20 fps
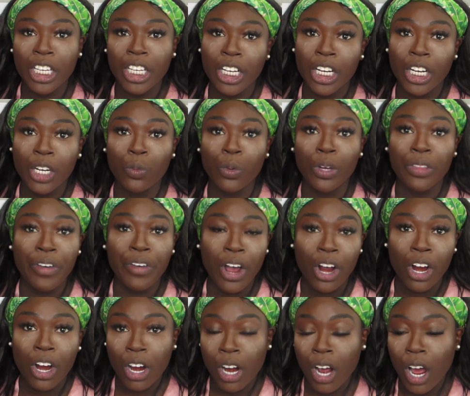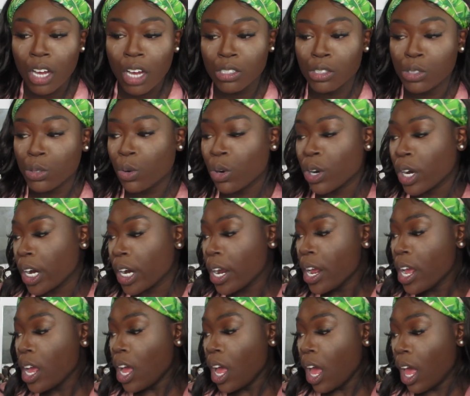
year with her contour,